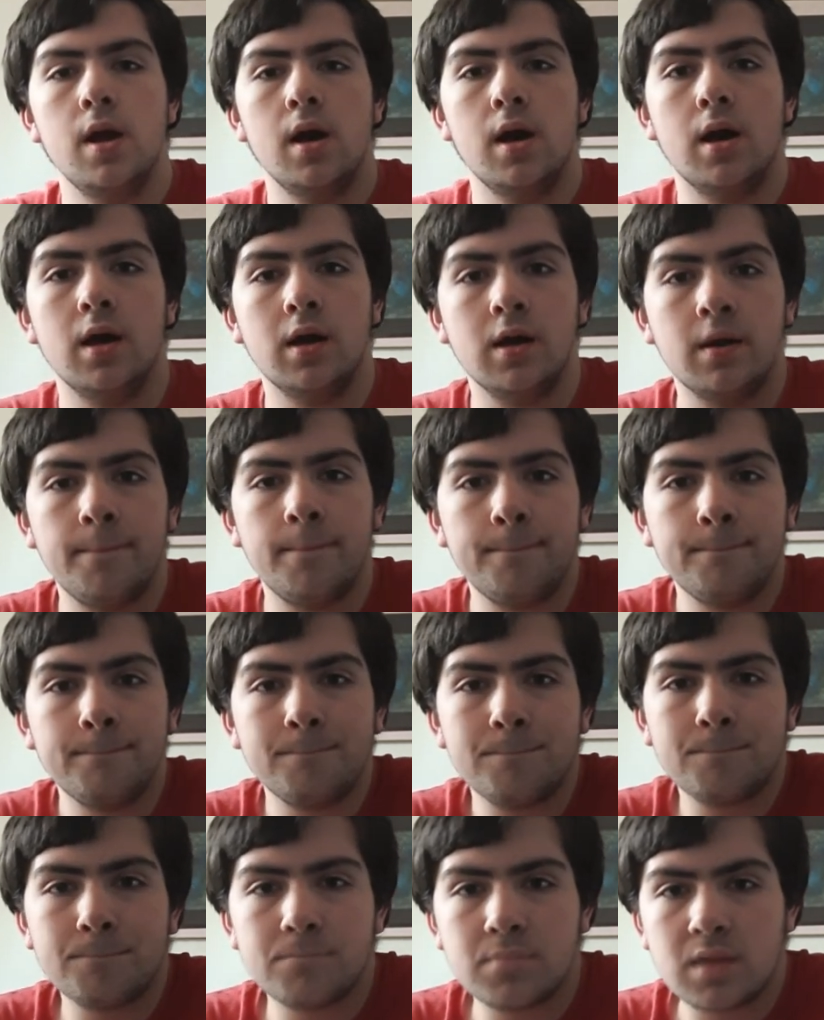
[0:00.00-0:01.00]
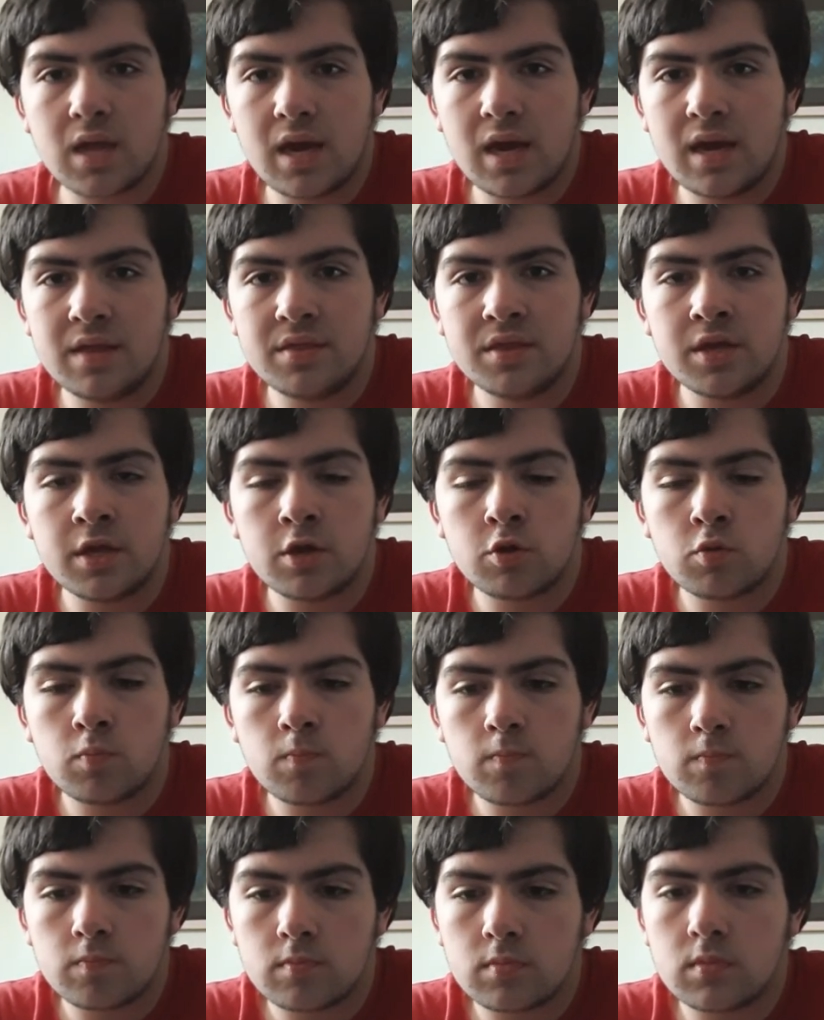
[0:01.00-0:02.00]
And then
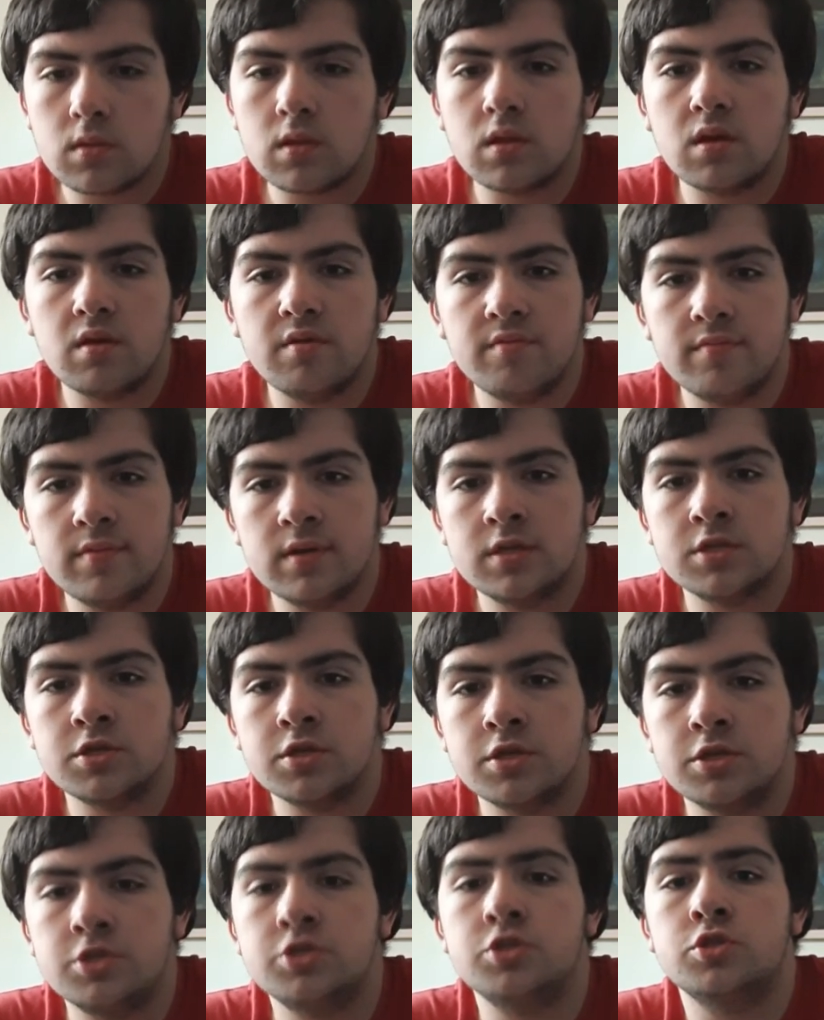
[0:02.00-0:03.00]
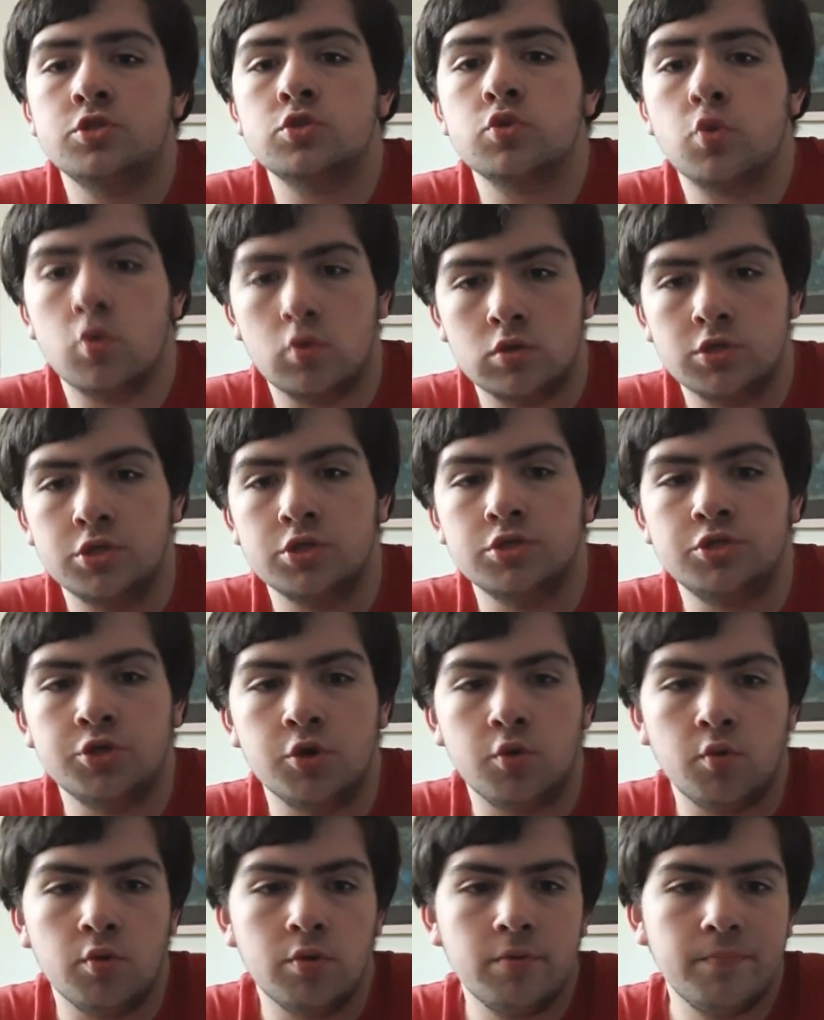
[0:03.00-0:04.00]
eventually torture
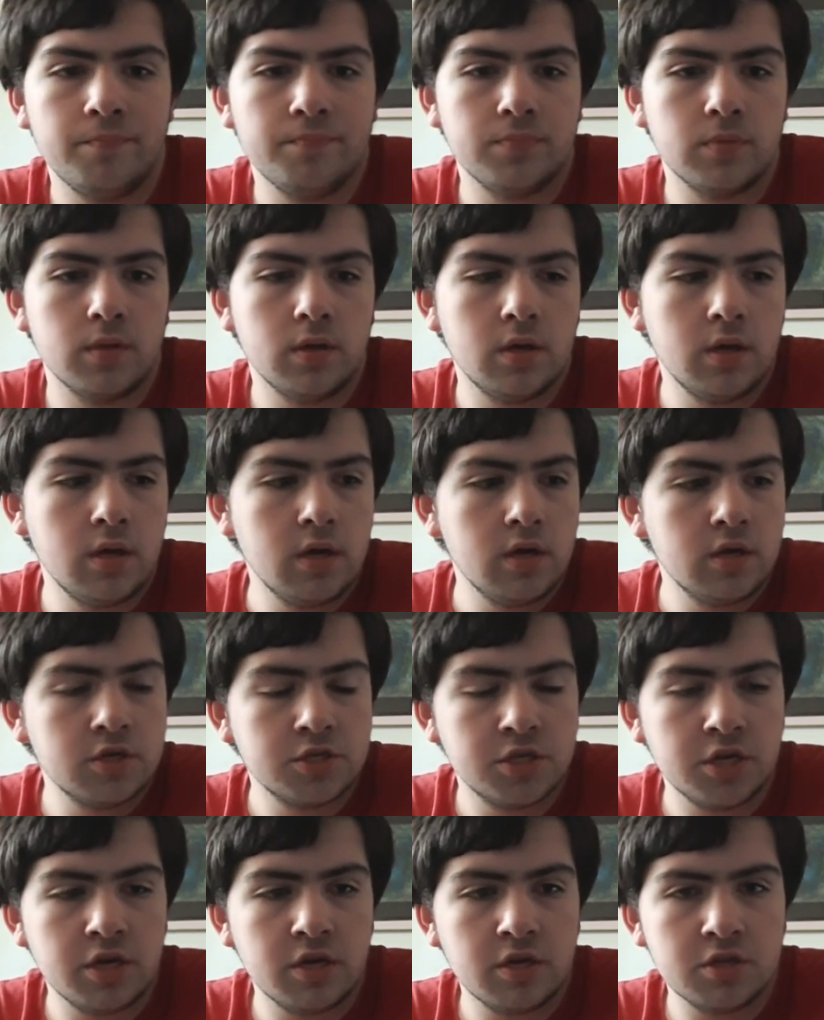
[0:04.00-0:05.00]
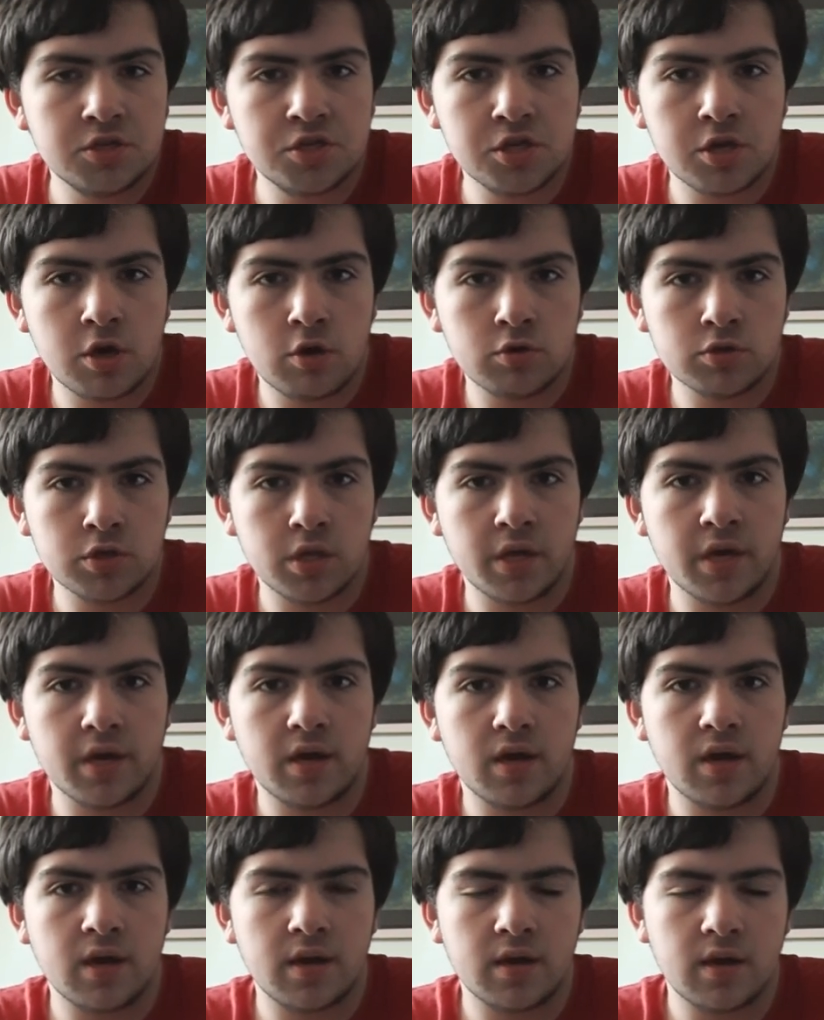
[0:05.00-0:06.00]
Joel. She goes
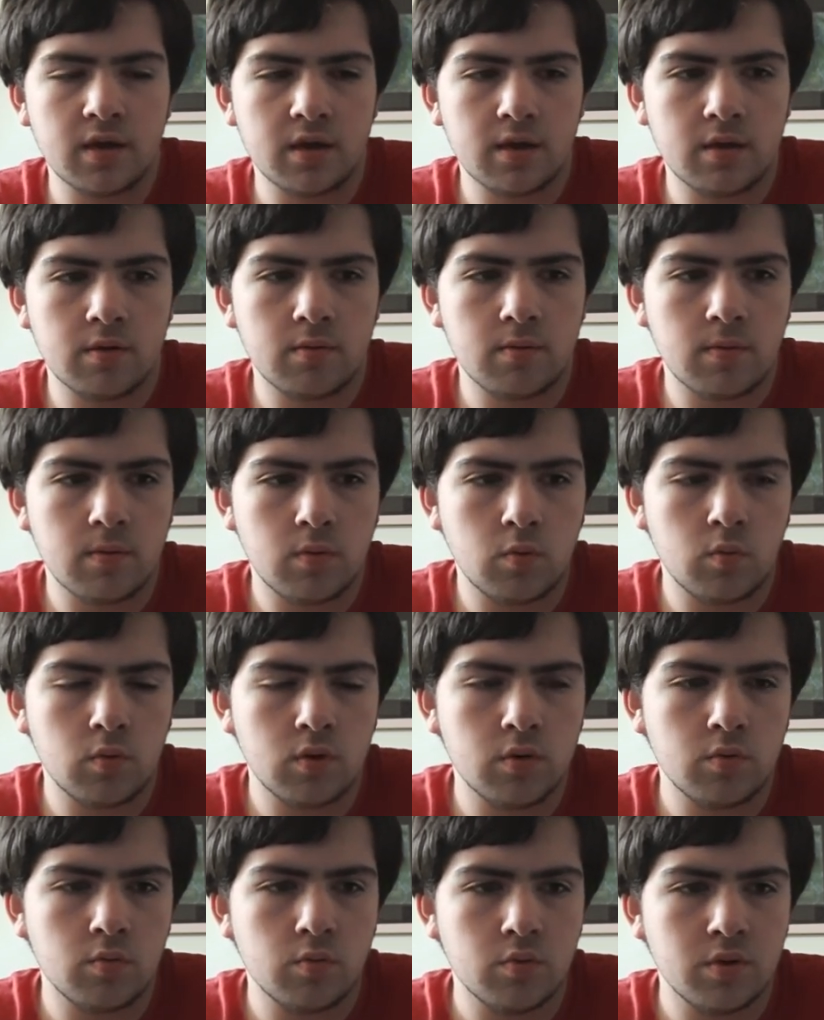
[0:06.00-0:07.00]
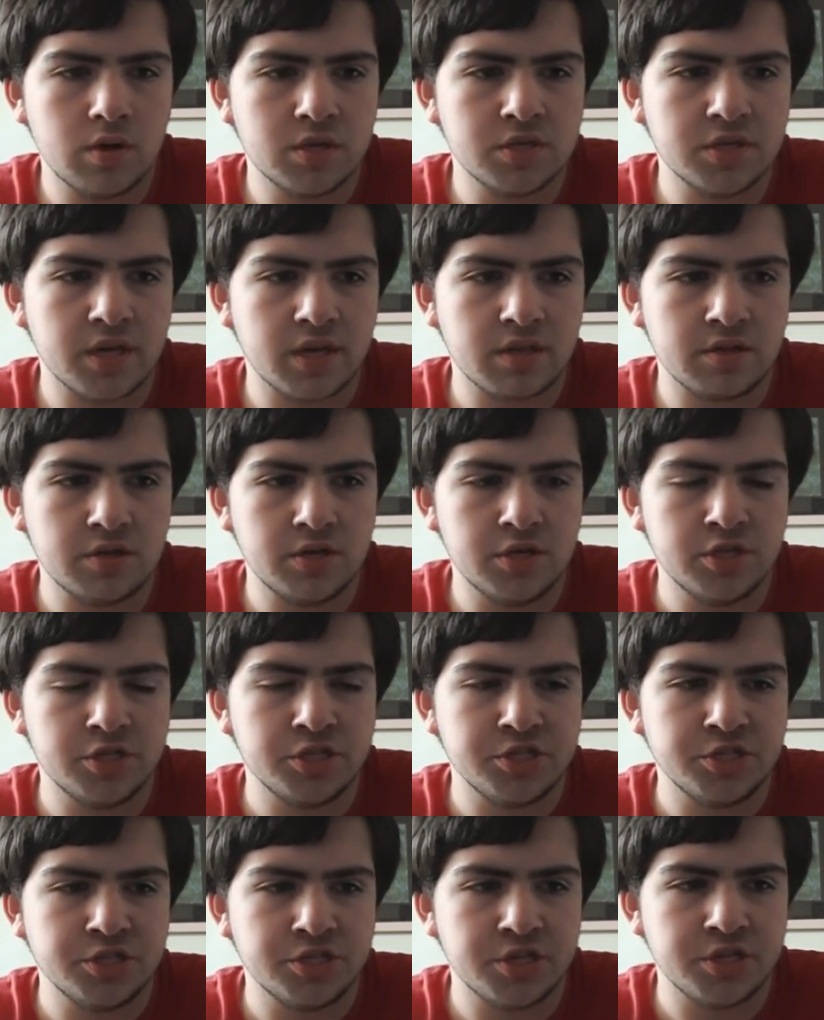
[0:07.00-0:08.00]
like, okay, what exactly did
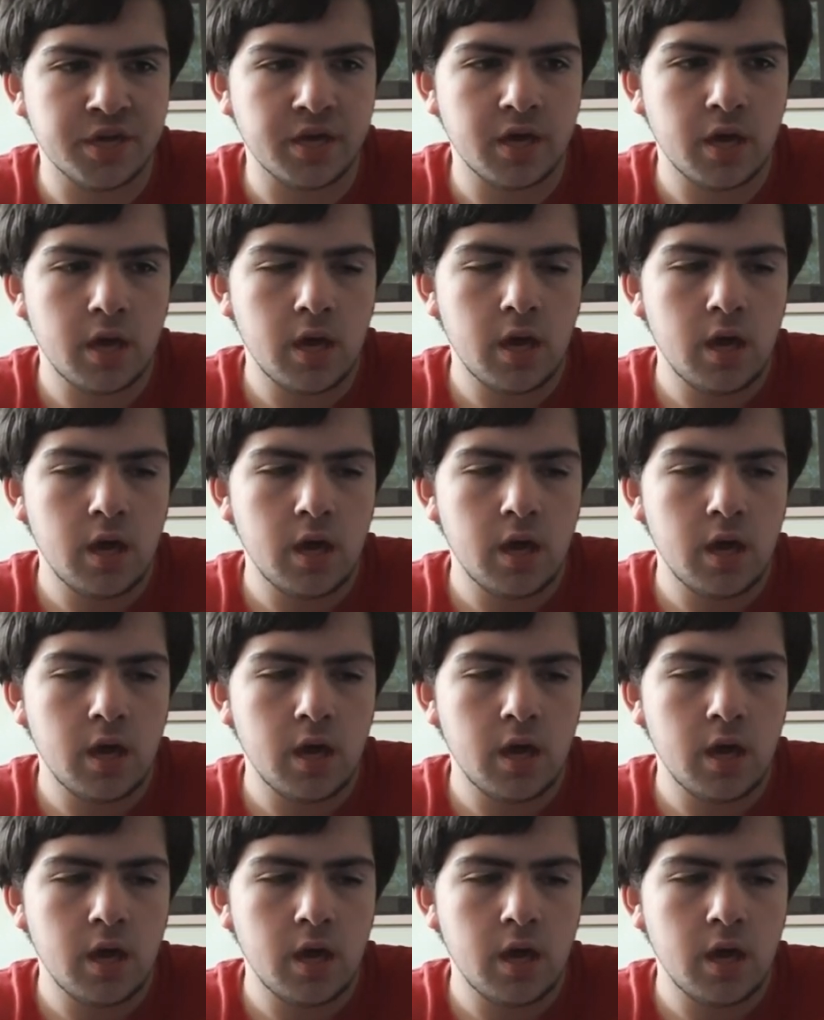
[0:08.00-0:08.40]
she say?